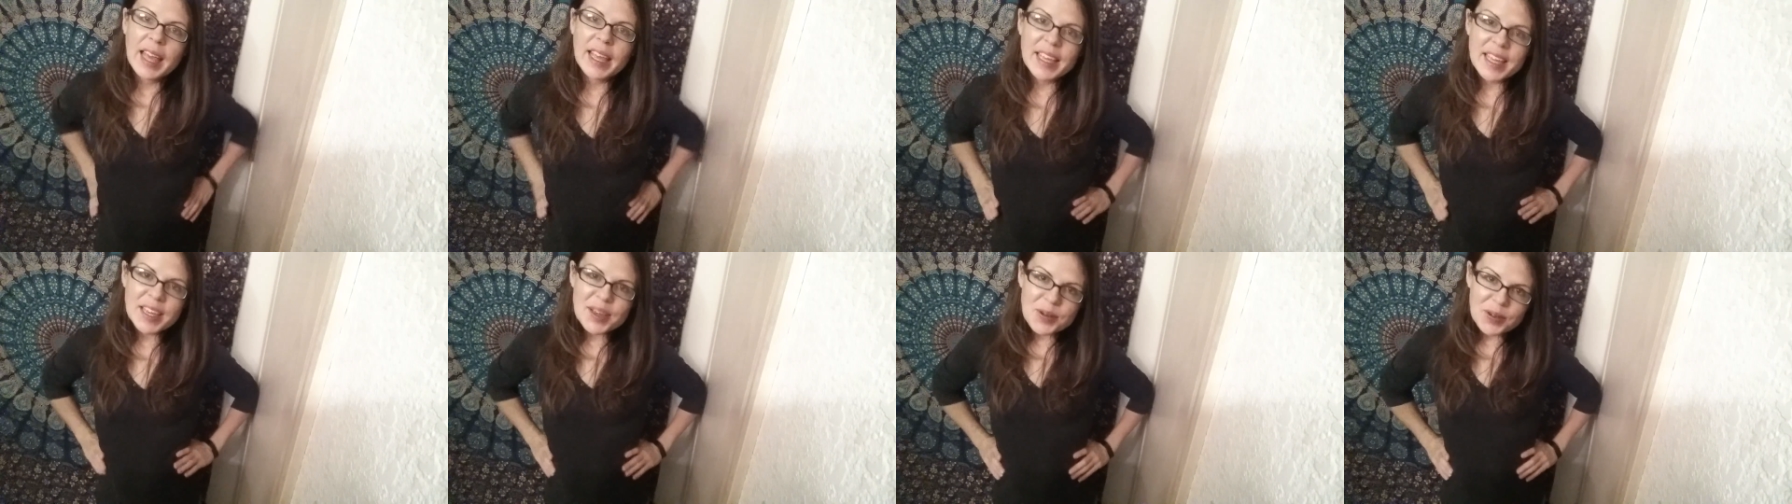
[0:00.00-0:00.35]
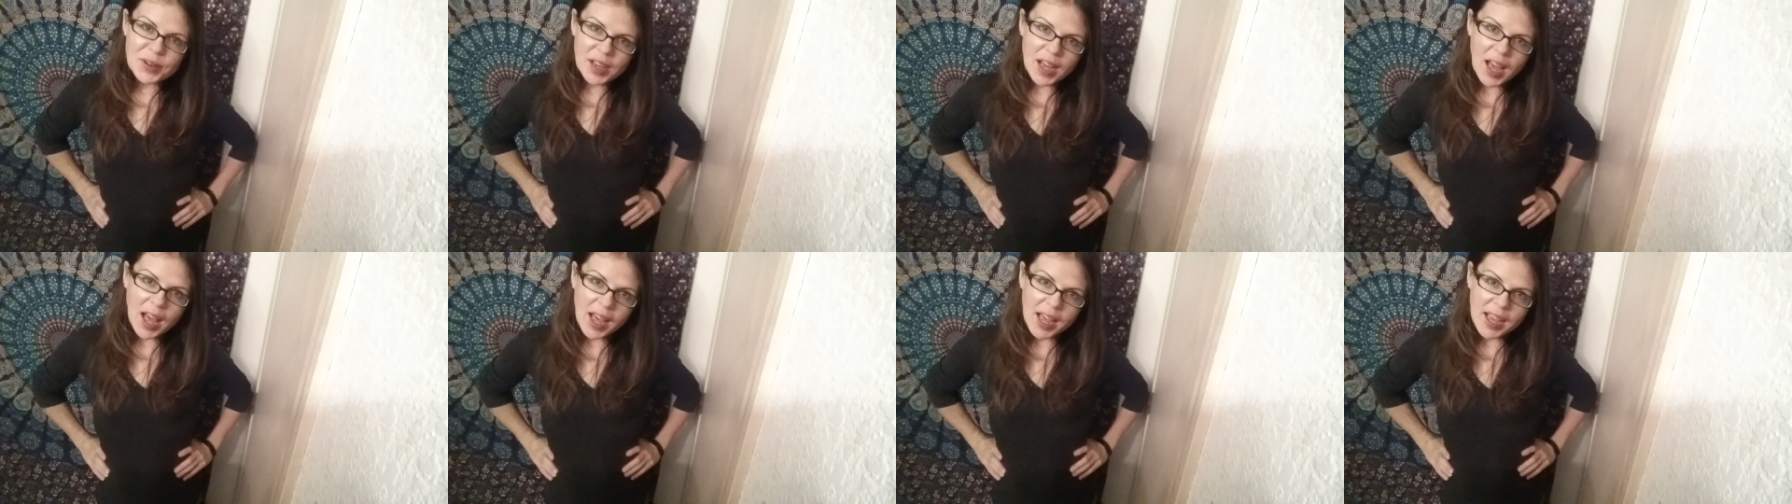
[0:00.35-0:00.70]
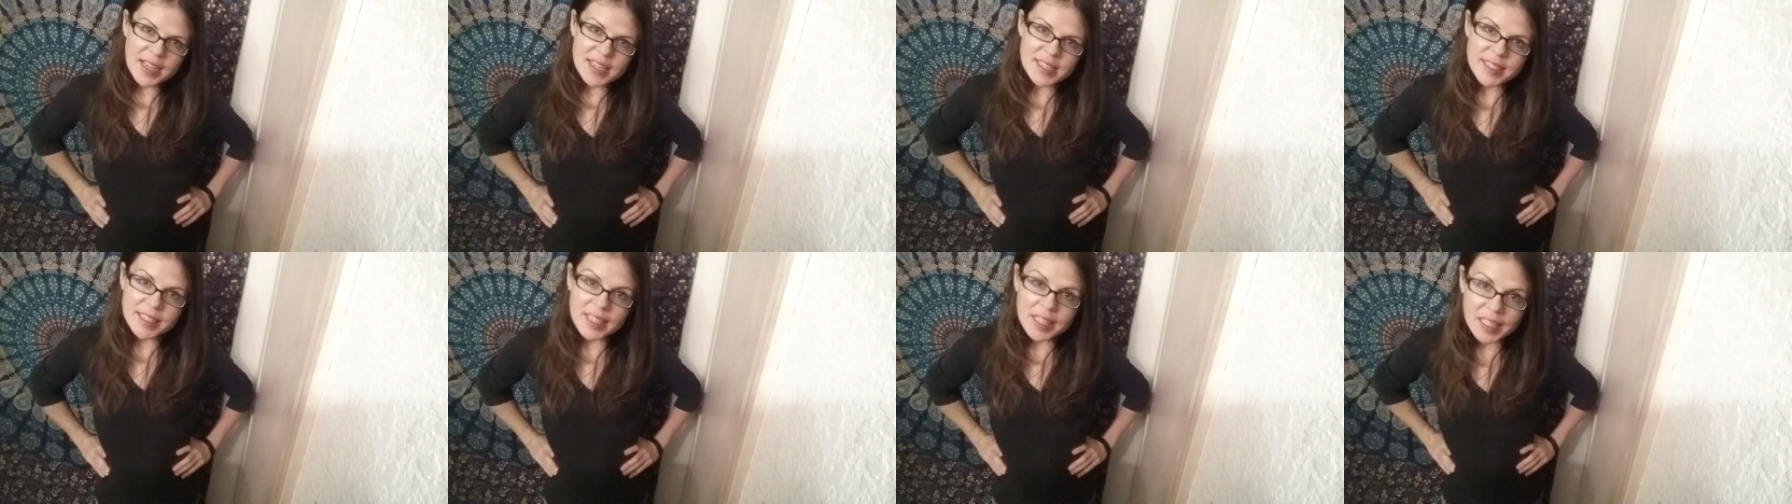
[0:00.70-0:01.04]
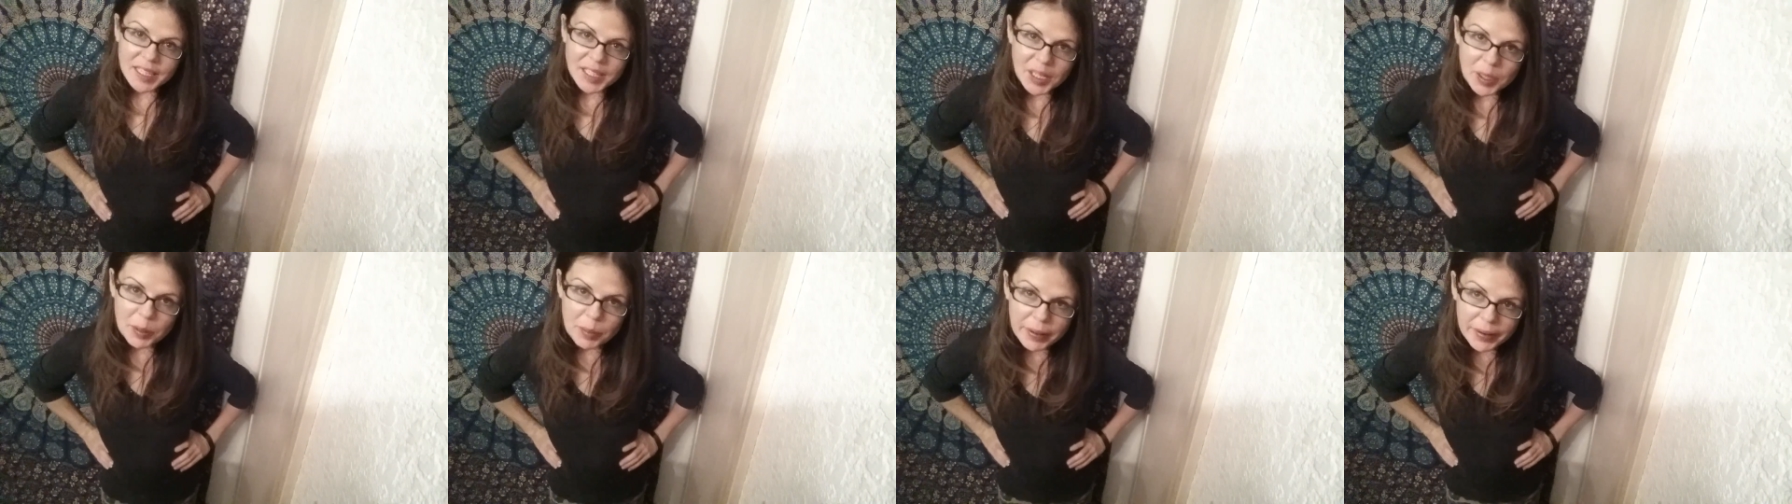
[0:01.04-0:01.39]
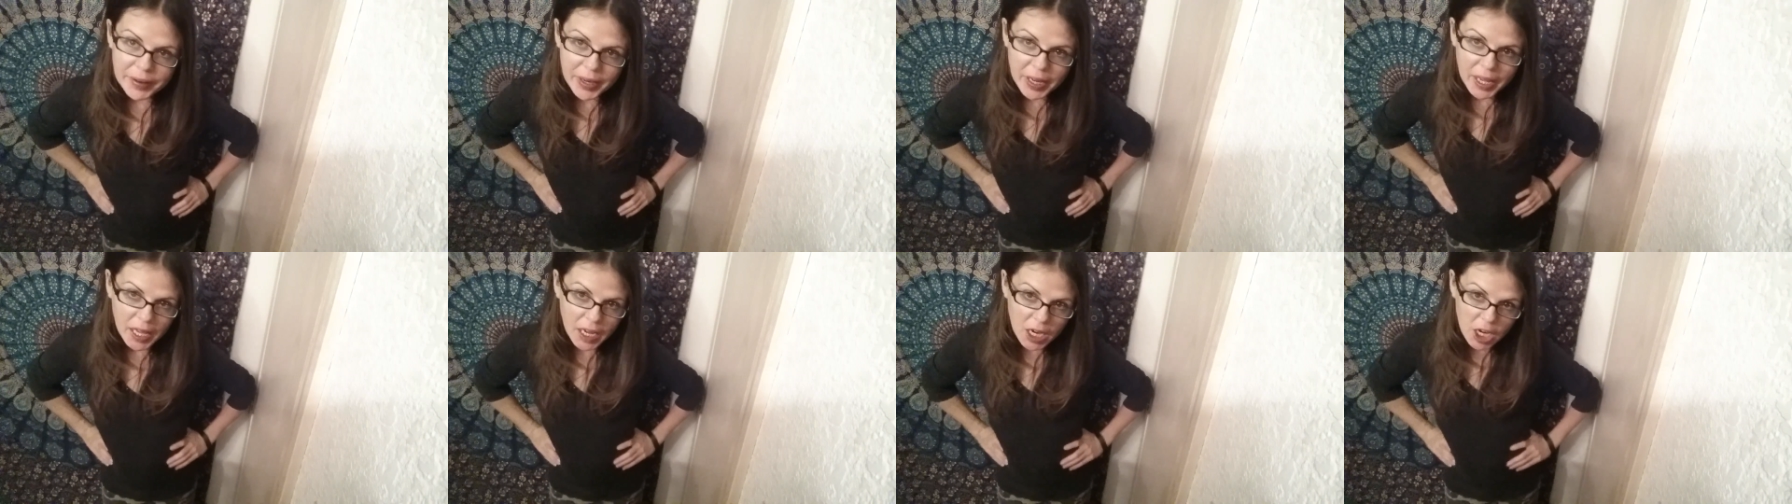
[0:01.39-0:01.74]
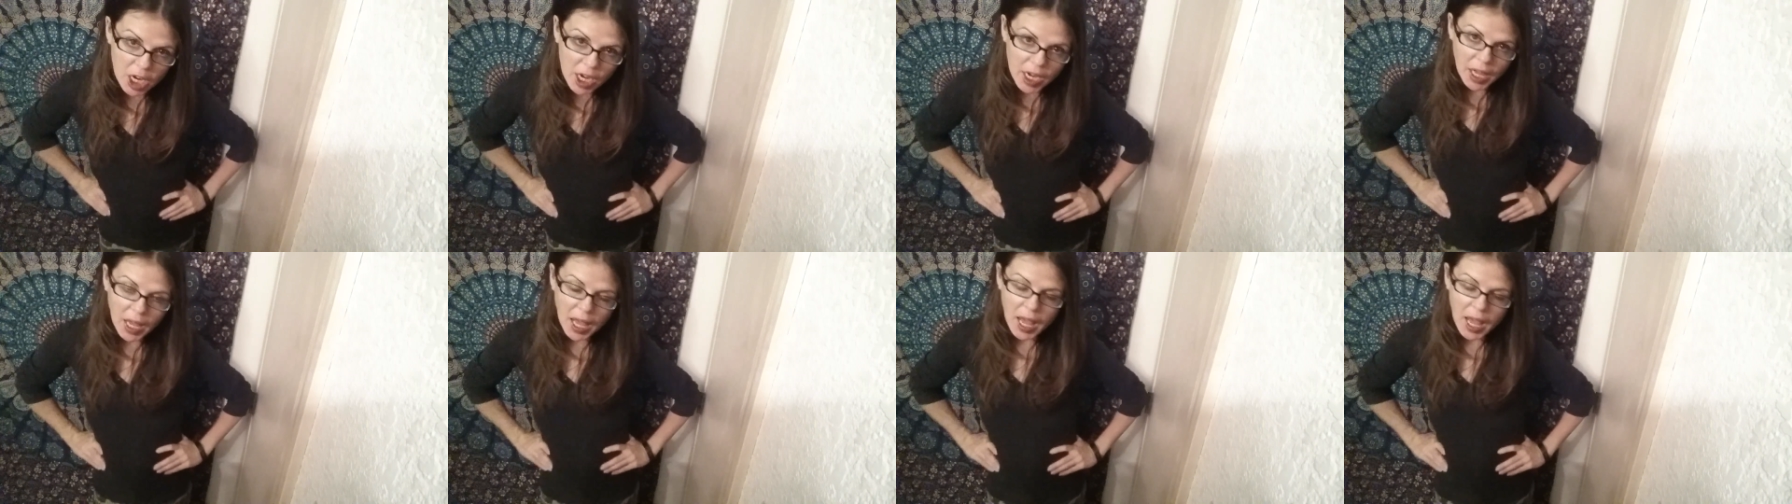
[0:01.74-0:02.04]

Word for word: you guys, Klairee Berry here,